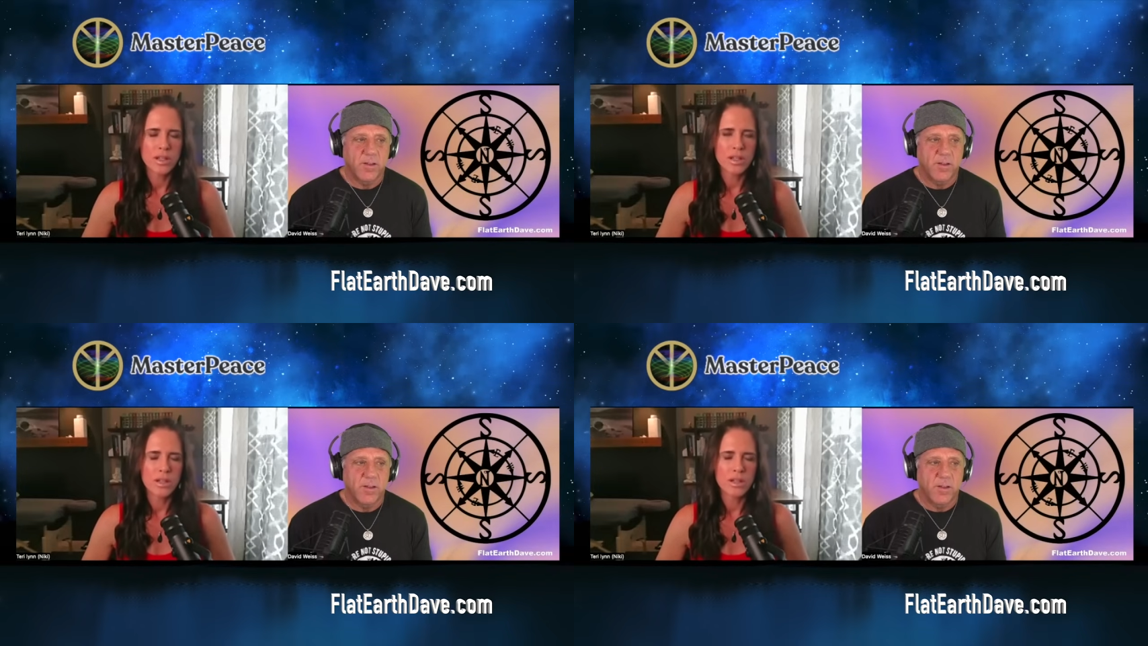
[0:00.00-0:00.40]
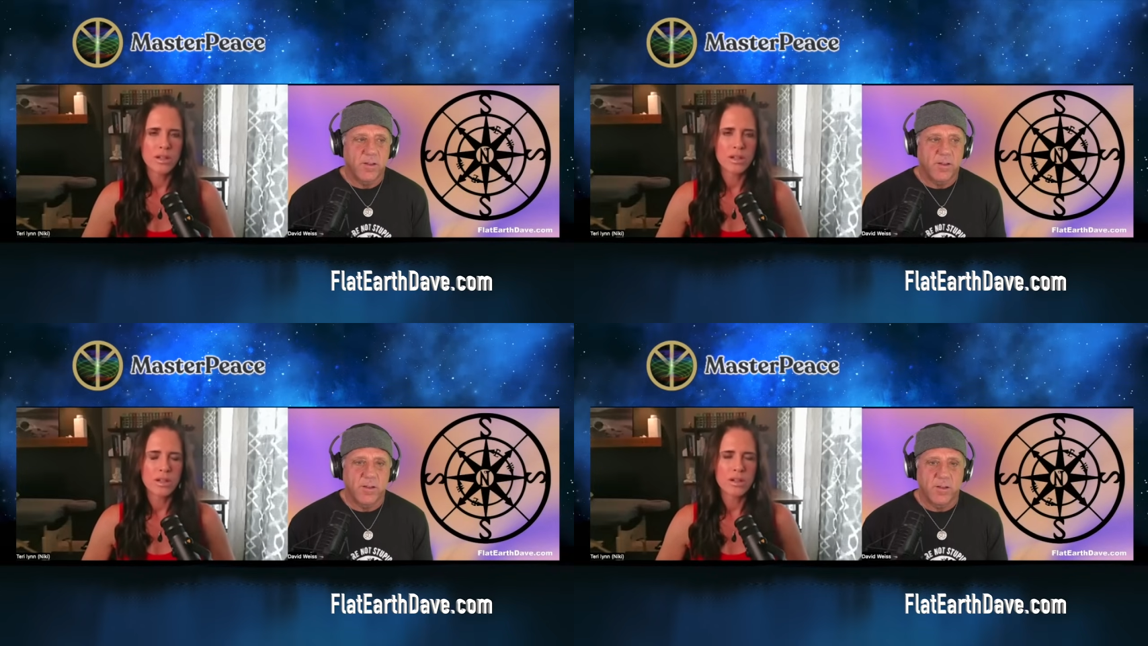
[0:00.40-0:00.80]
Speaker 1: in
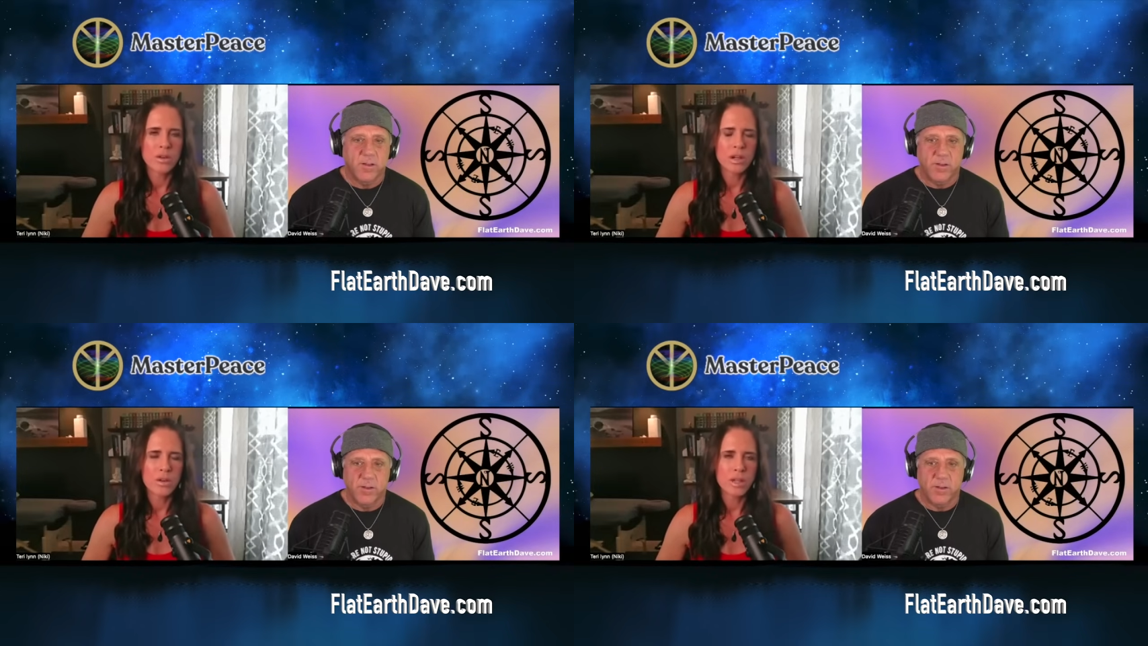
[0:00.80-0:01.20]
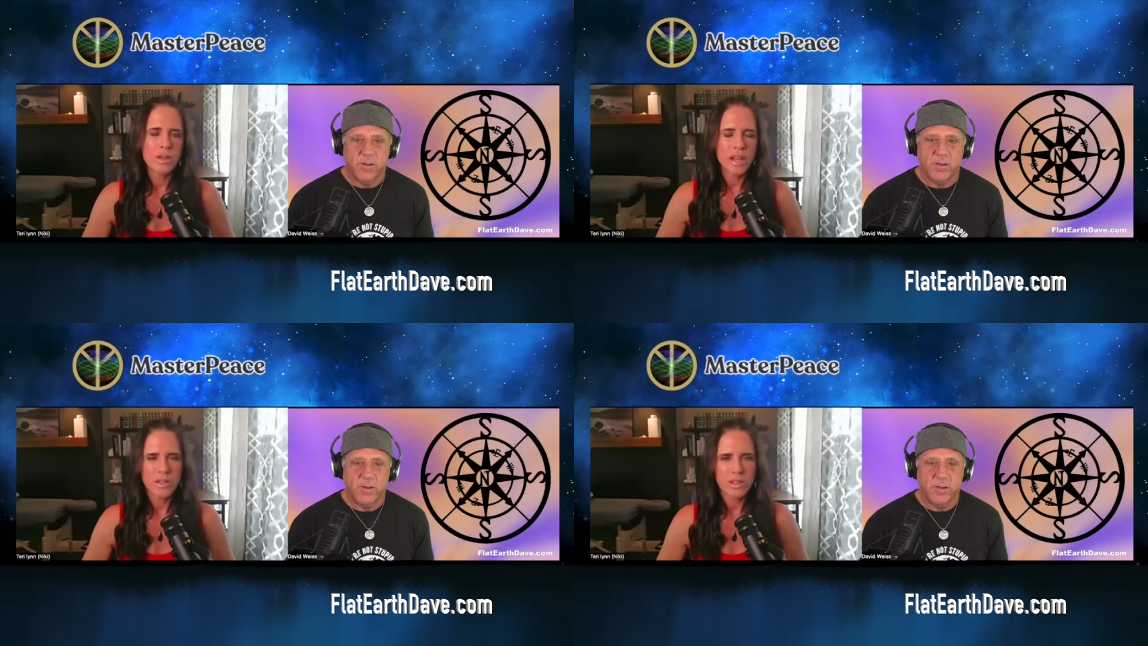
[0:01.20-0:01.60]
uh, ordering, you
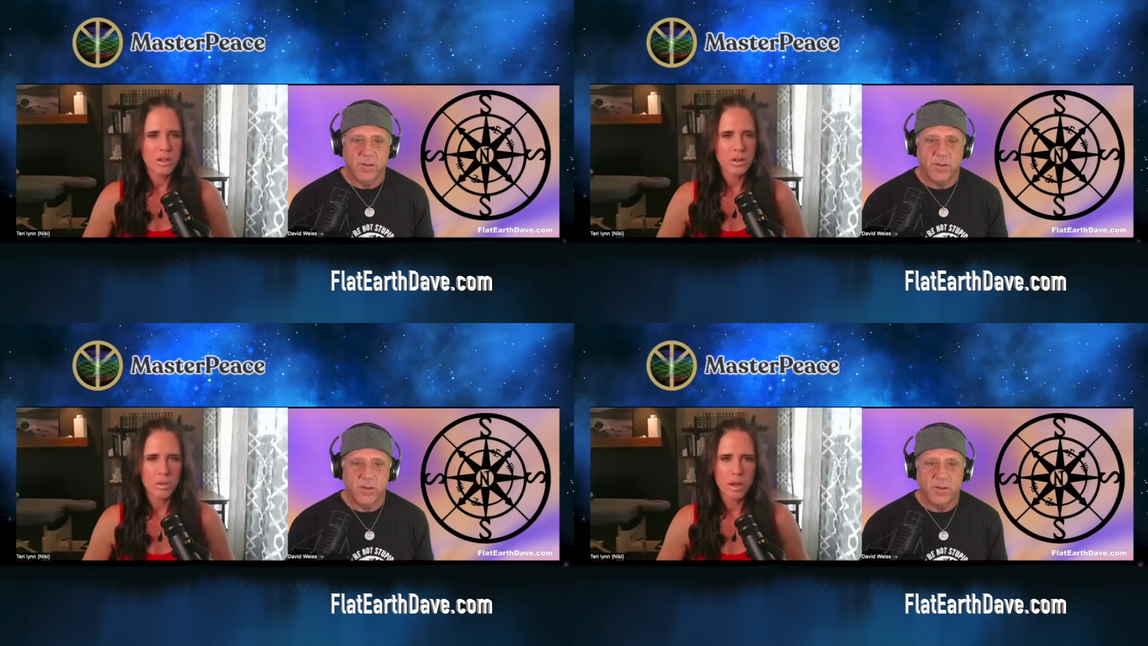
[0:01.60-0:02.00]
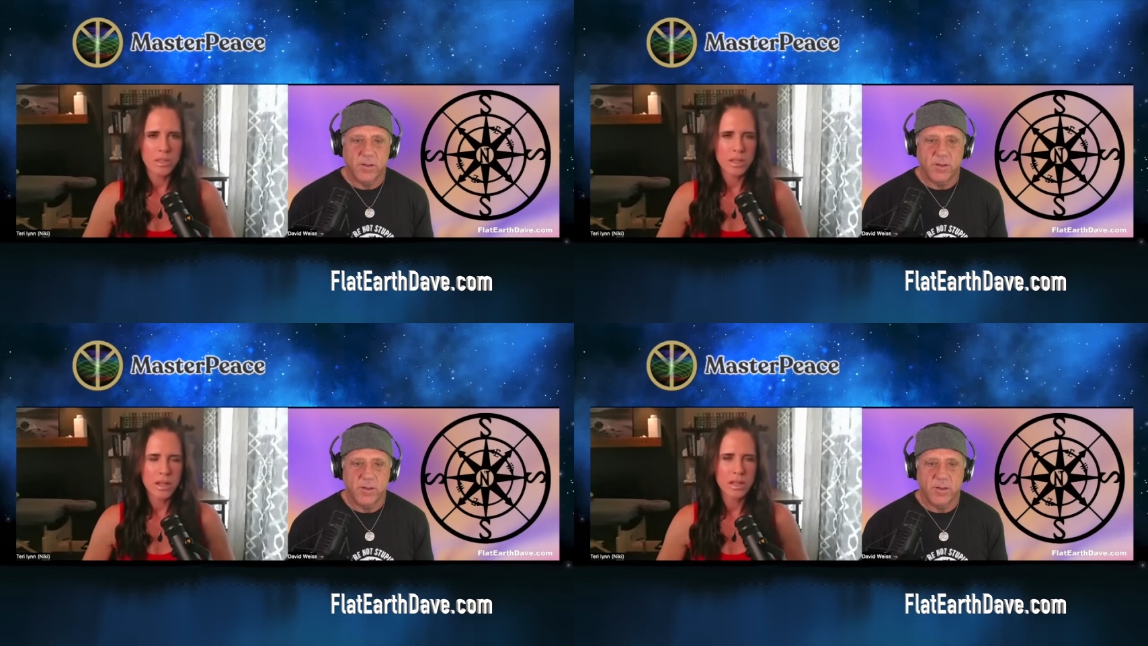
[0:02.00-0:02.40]
can't just go to the website.